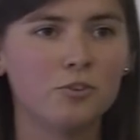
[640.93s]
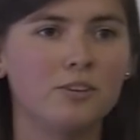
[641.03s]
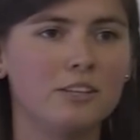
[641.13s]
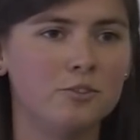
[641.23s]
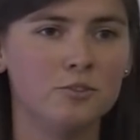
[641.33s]
to
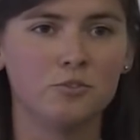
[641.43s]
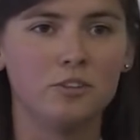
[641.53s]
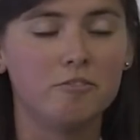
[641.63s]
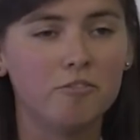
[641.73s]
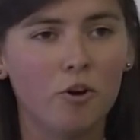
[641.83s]
get used to
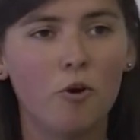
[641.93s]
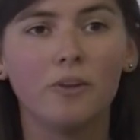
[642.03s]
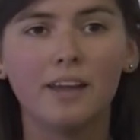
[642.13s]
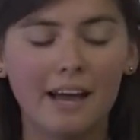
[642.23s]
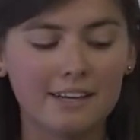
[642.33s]
the flow,
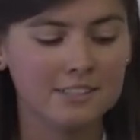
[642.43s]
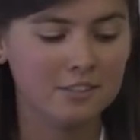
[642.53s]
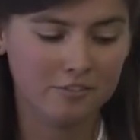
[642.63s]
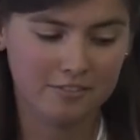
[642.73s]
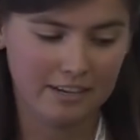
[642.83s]
the
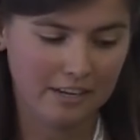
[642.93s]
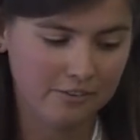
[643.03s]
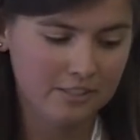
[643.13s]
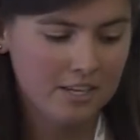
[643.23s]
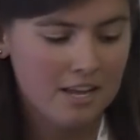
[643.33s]
accent of the
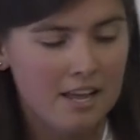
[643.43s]
language,